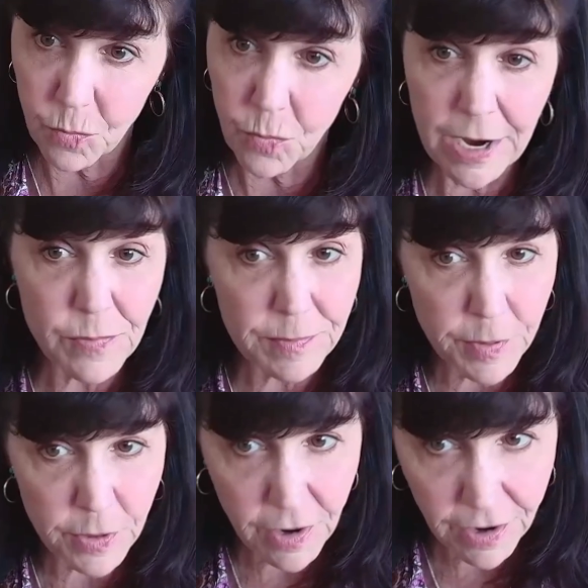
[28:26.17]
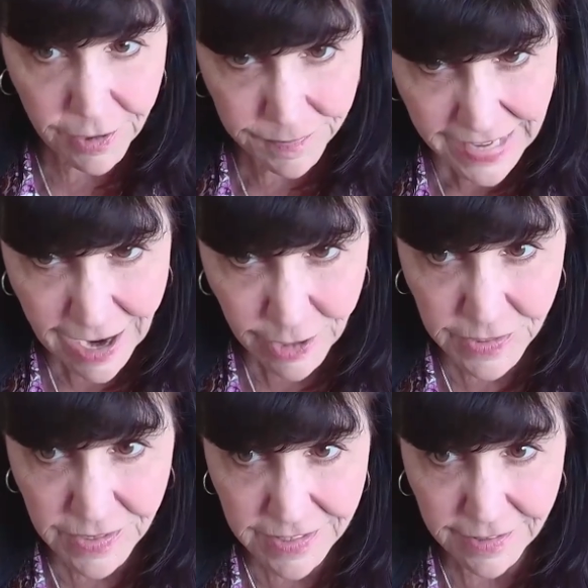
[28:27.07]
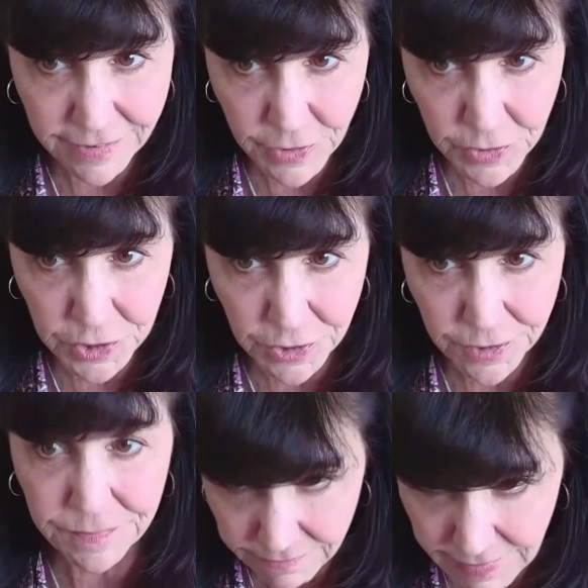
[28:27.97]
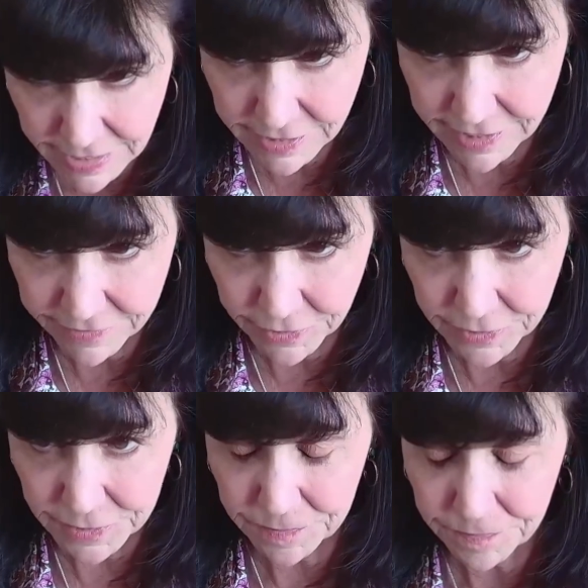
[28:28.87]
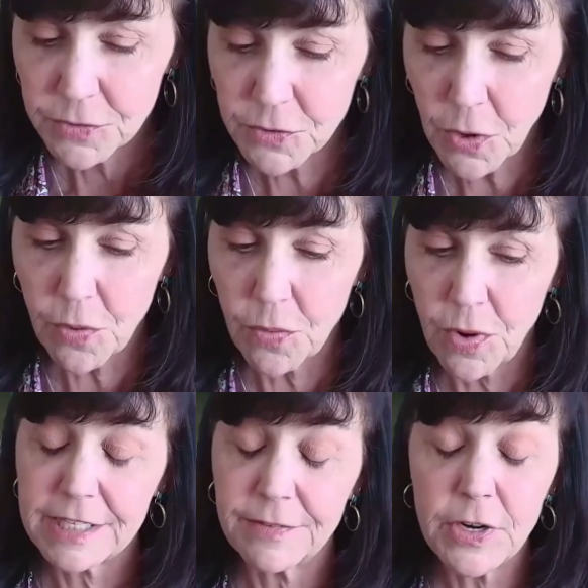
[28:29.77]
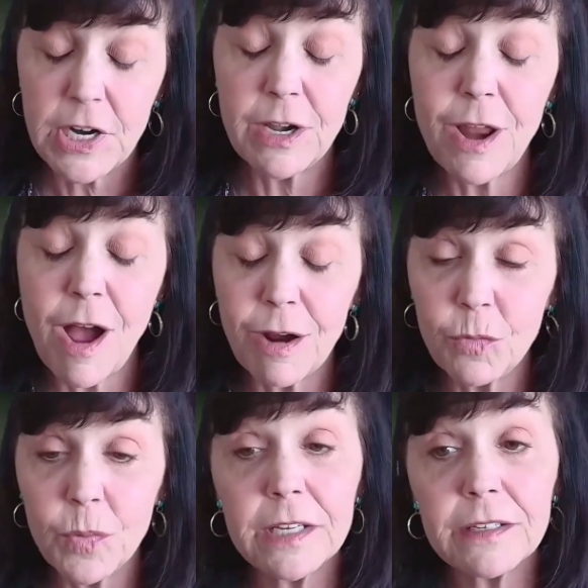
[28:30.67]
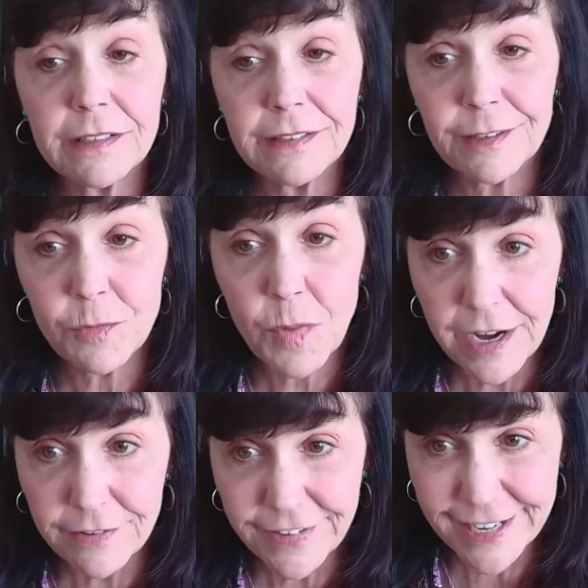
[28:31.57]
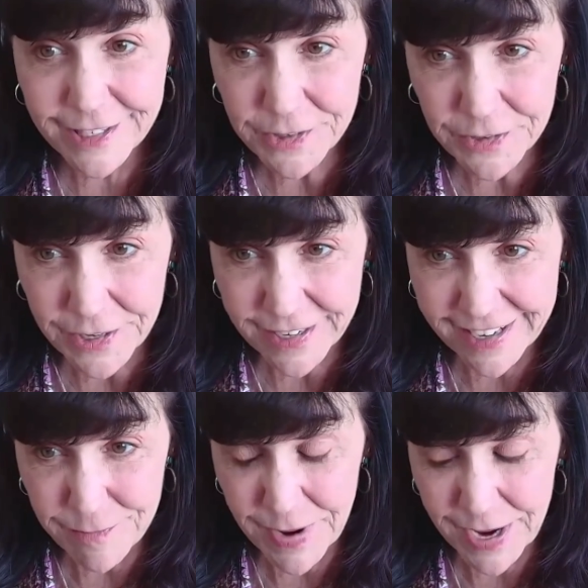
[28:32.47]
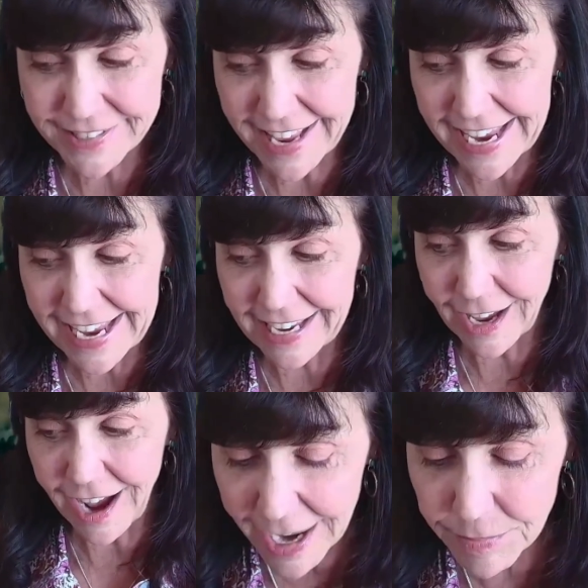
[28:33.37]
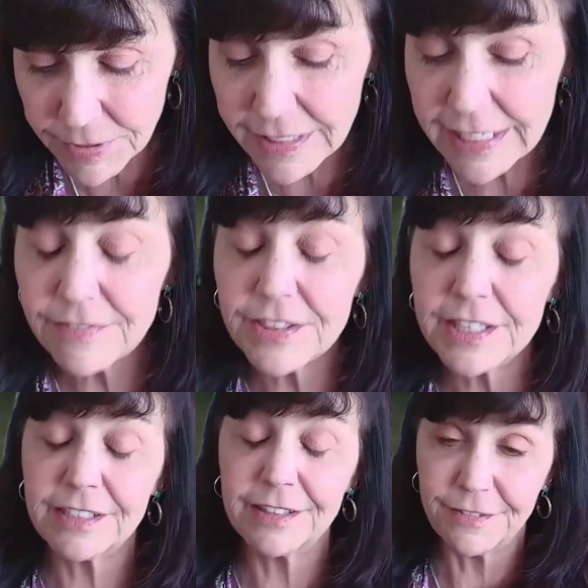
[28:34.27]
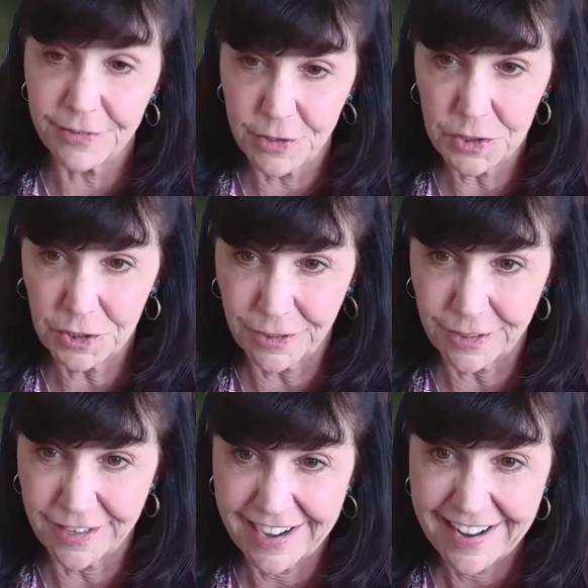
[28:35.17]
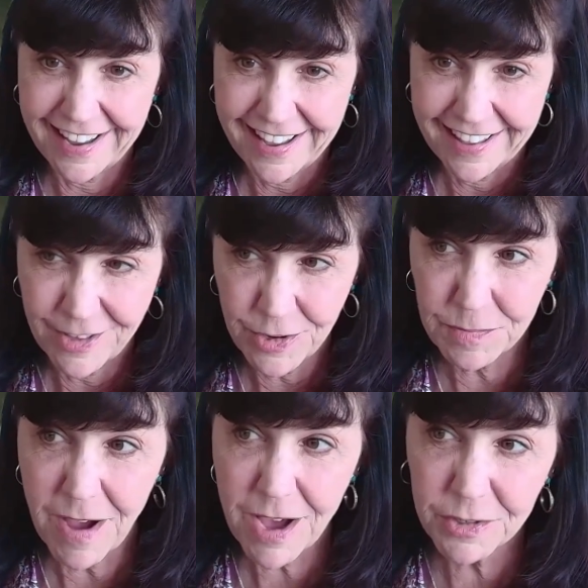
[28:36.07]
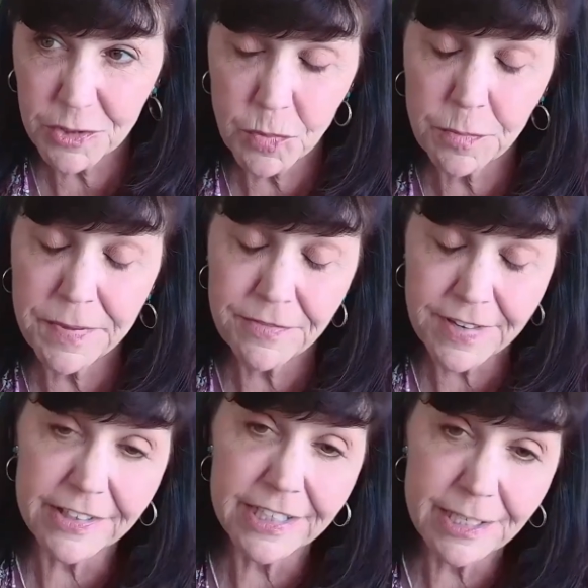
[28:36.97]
where we put our houses in the future makes a difference. So that's a very long-winded way of answering by saying, I believe that in the future, those models will be very